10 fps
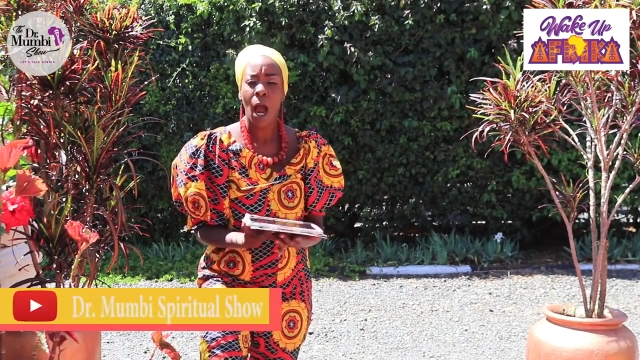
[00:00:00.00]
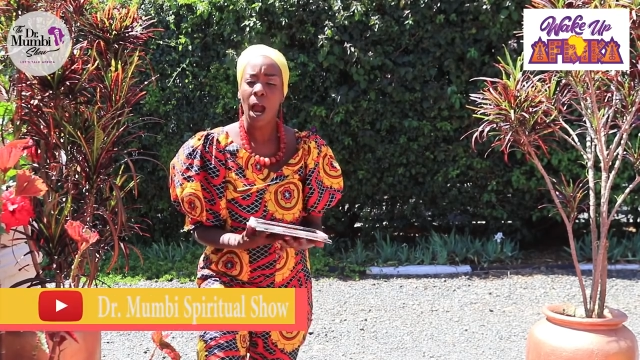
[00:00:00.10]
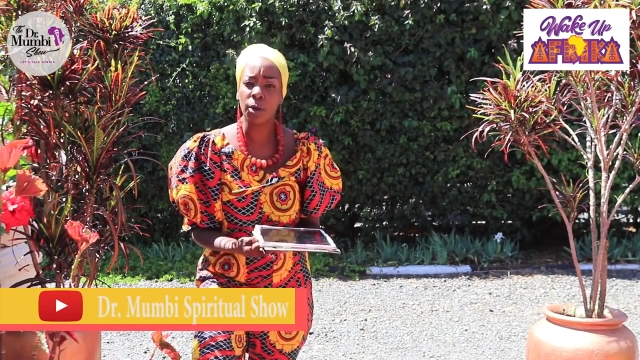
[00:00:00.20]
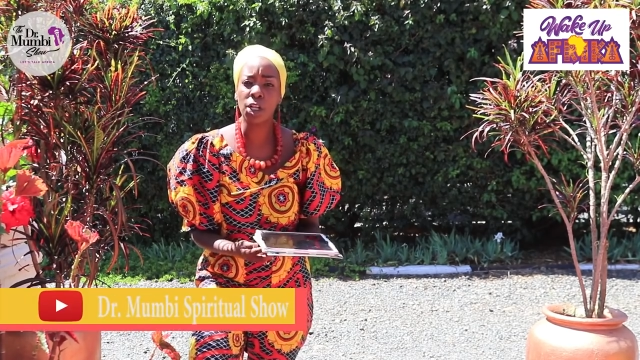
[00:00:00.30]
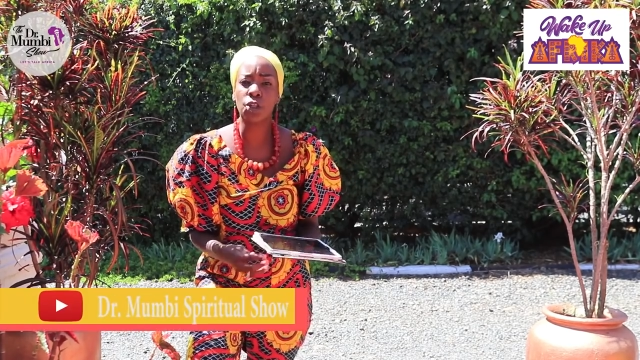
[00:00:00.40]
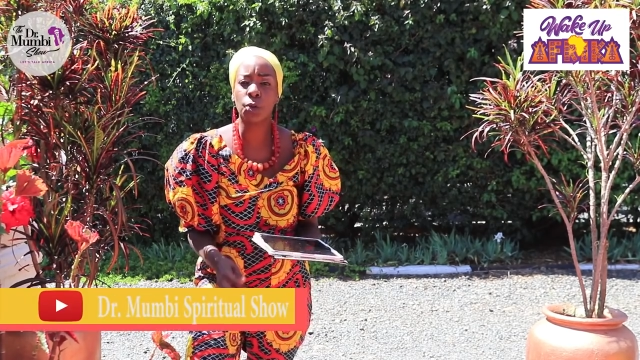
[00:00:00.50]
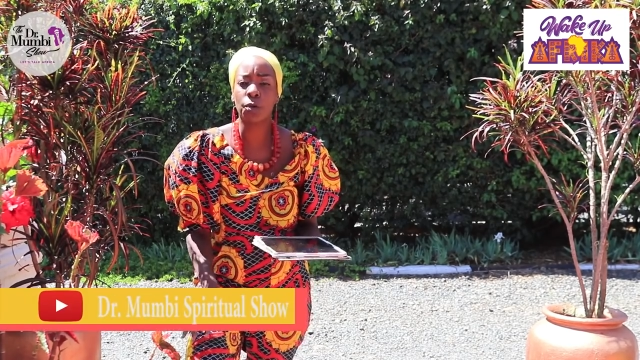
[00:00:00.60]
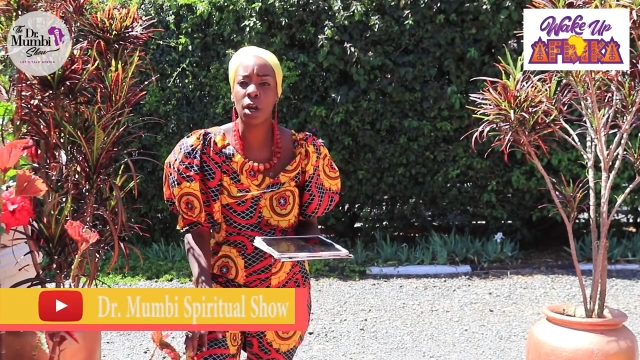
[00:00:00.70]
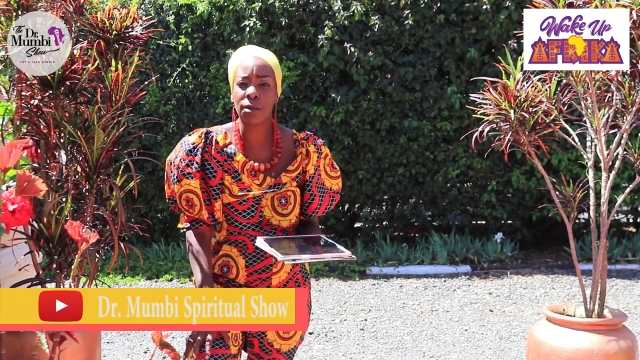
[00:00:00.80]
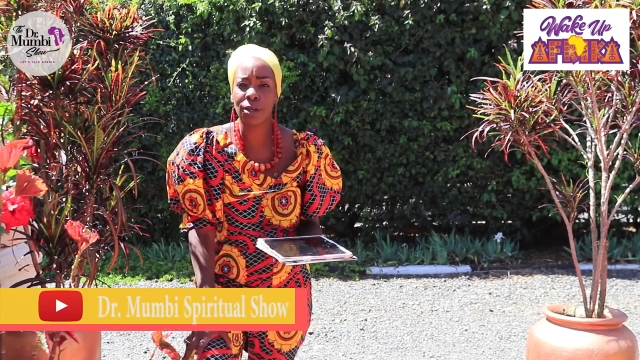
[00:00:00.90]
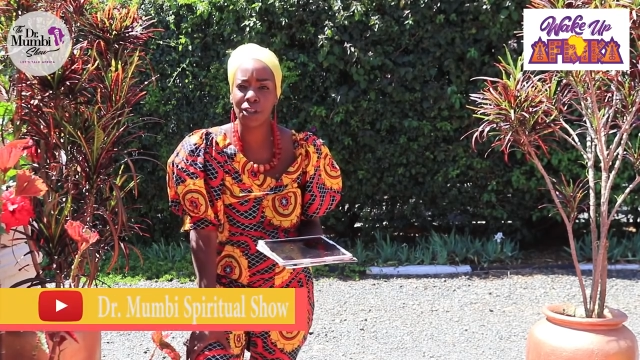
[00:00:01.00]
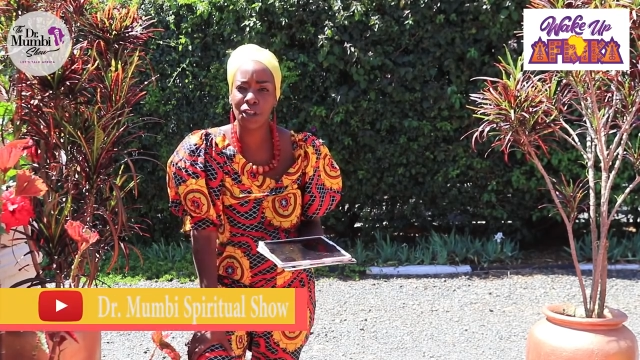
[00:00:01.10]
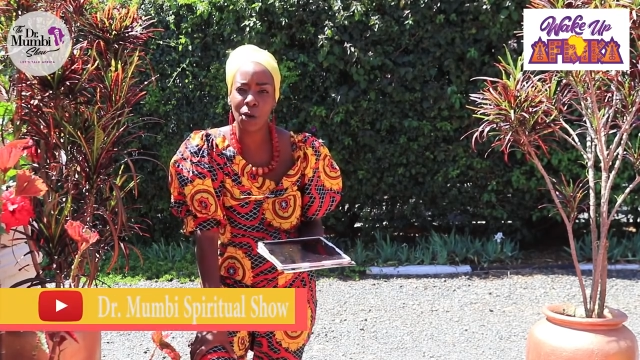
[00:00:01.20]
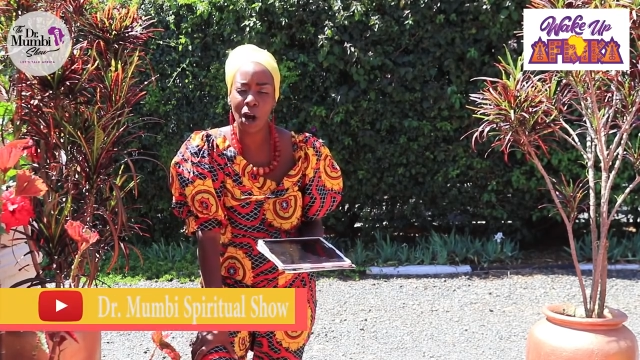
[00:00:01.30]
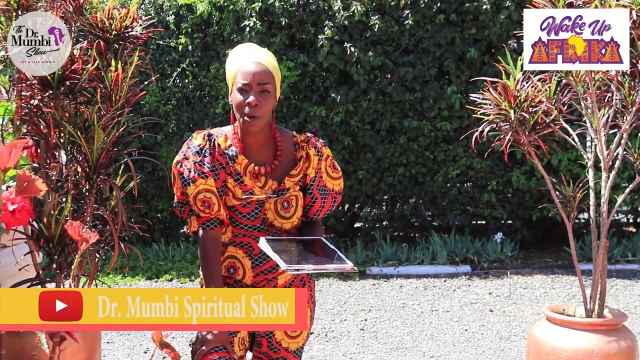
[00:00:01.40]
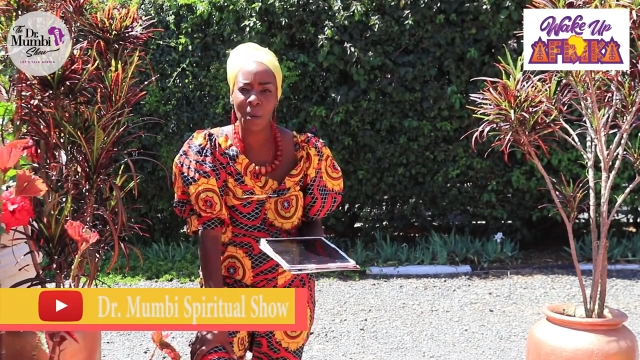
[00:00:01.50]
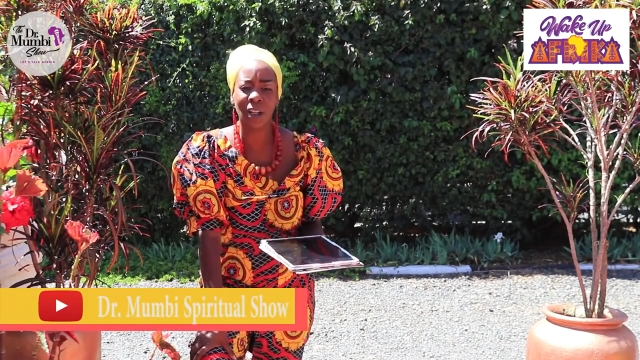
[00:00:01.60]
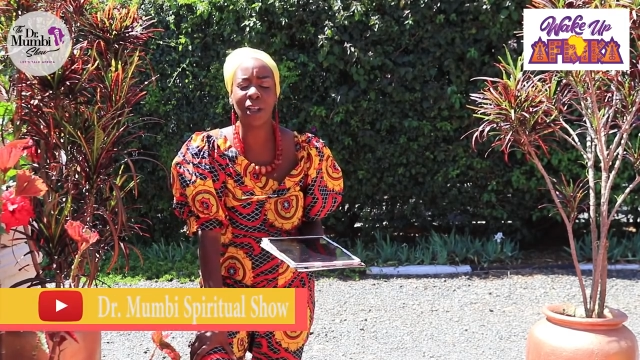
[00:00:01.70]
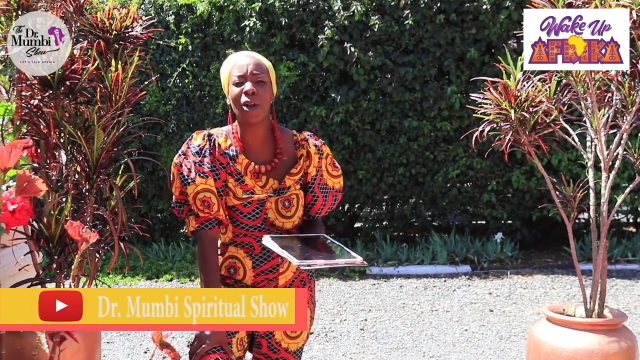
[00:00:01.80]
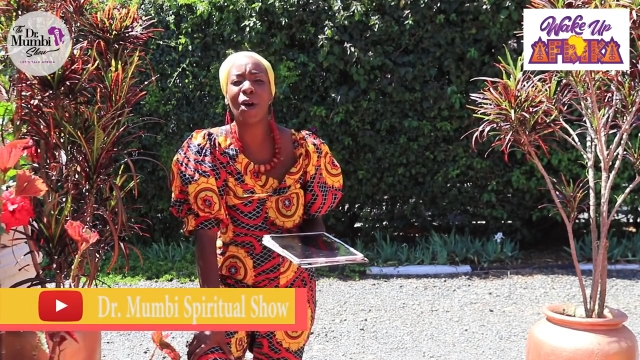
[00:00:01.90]
I really do pray that you are
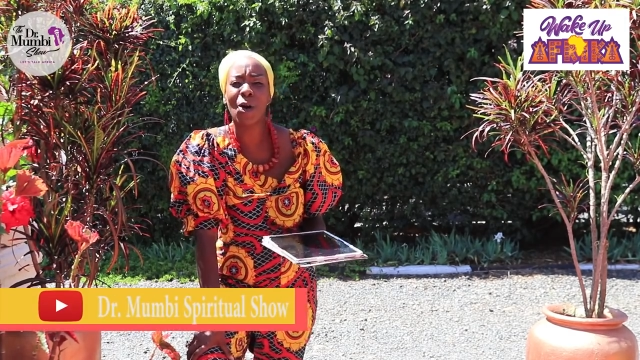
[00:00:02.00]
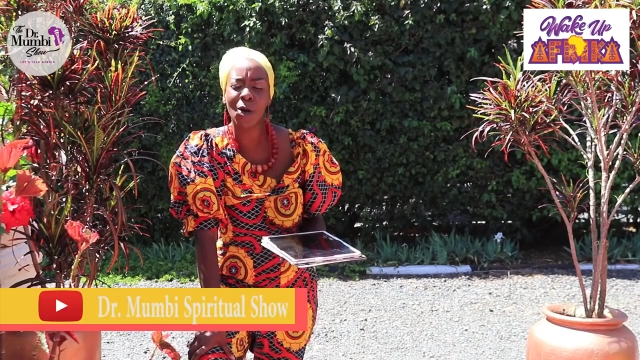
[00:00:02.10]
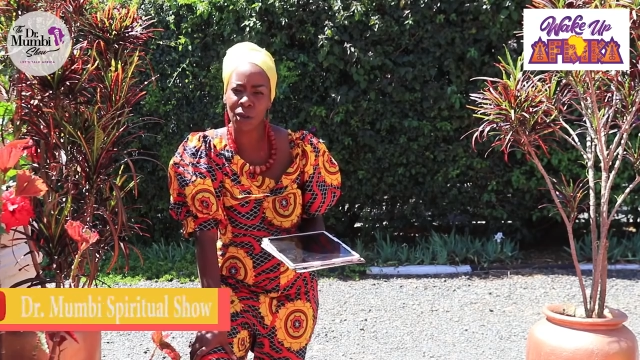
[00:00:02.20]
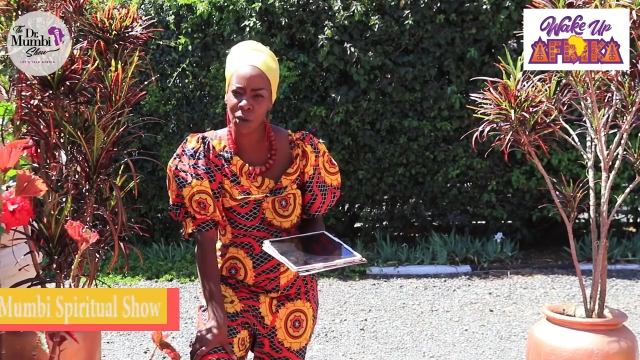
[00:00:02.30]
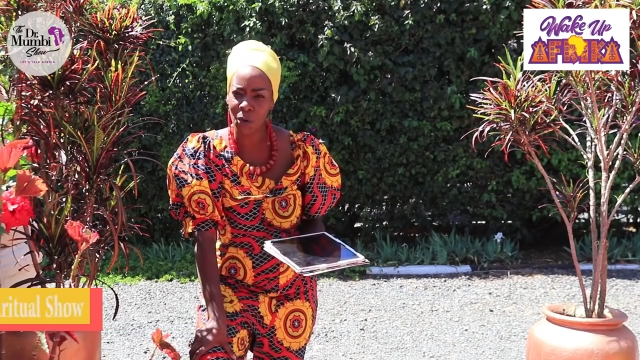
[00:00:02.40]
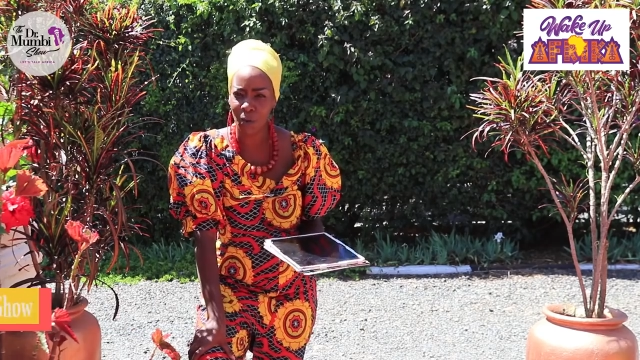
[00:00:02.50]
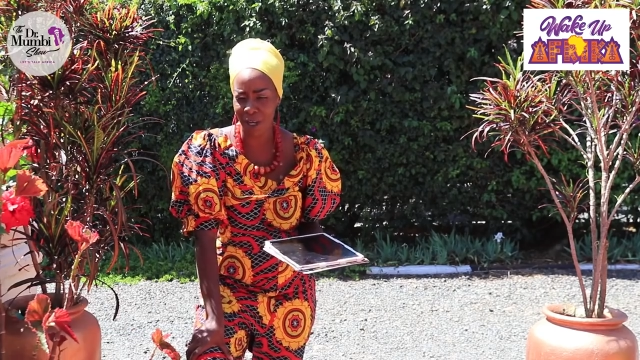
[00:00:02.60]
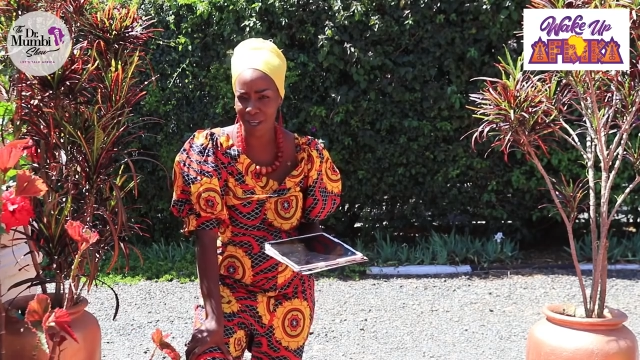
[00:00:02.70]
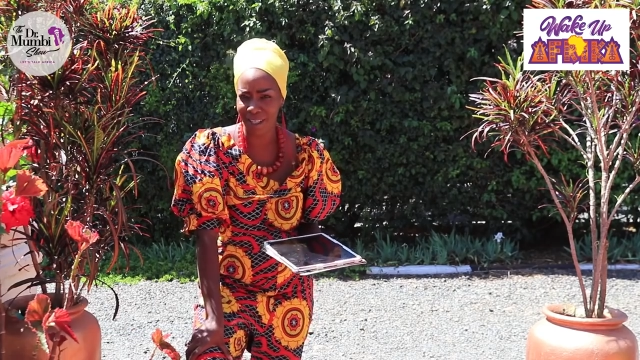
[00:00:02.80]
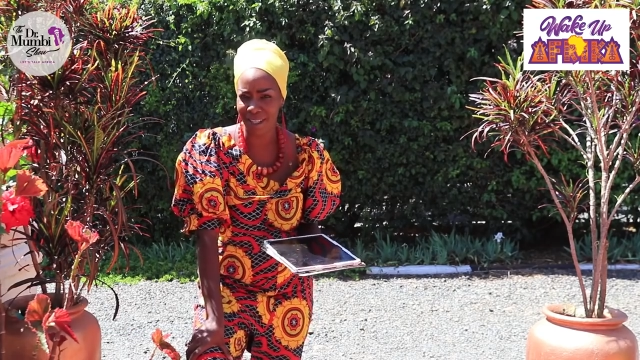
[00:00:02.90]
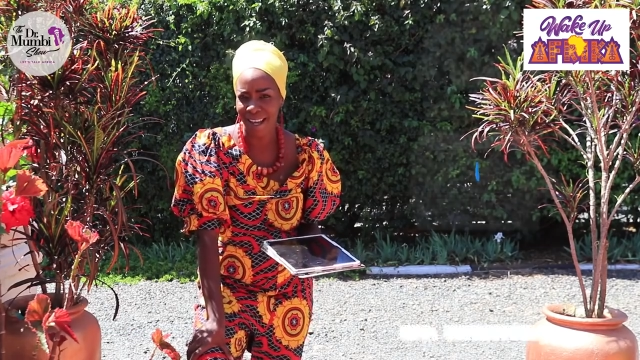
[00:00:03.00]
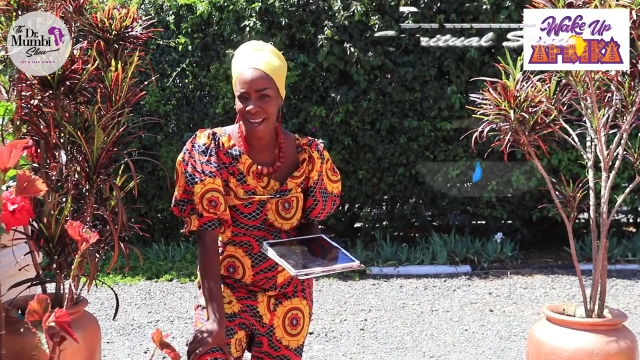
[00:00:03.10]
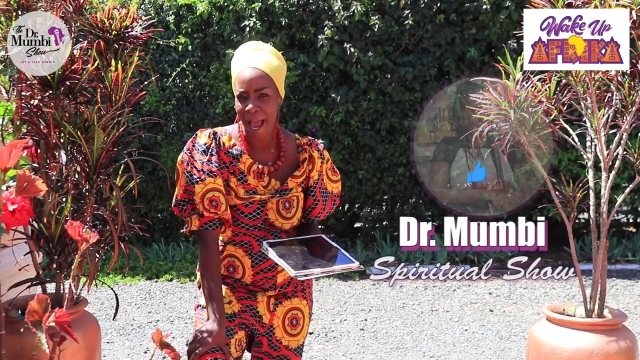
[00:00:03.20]
well in all your ways